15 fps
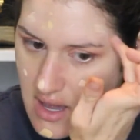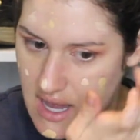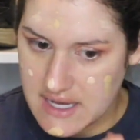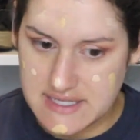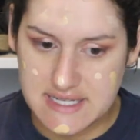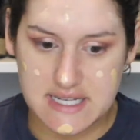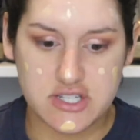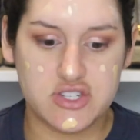I
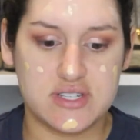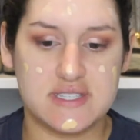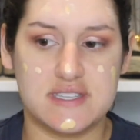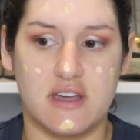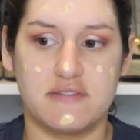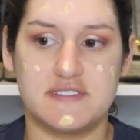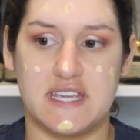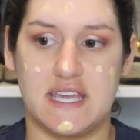did just
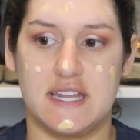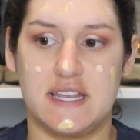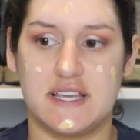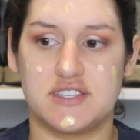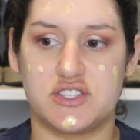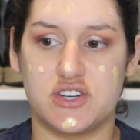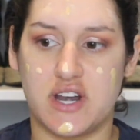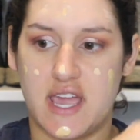self-tan
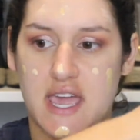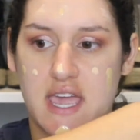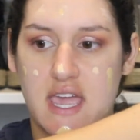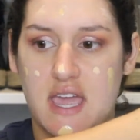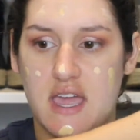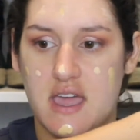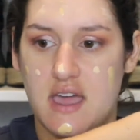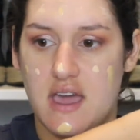
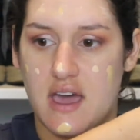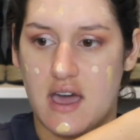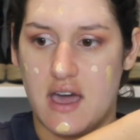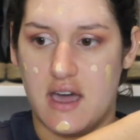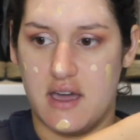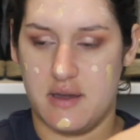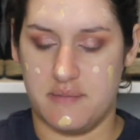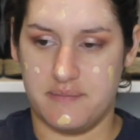yesterday.
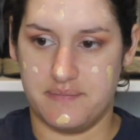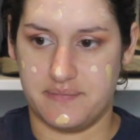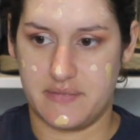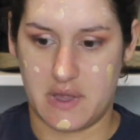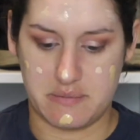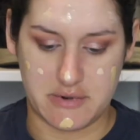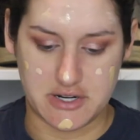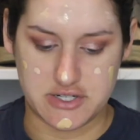I'm
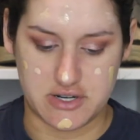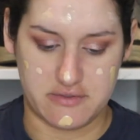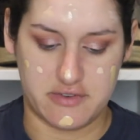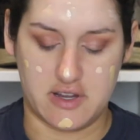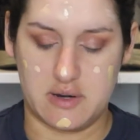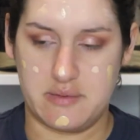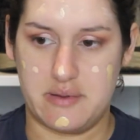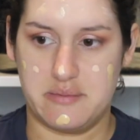not sure if
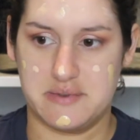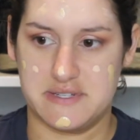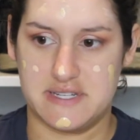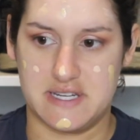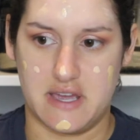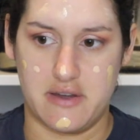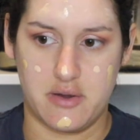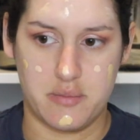you're going to be able to
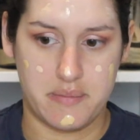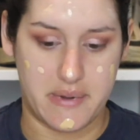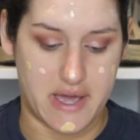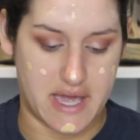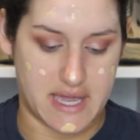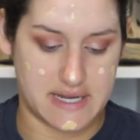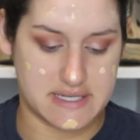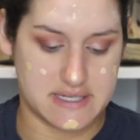tell,
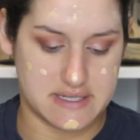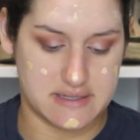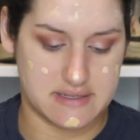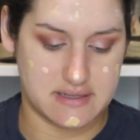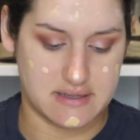but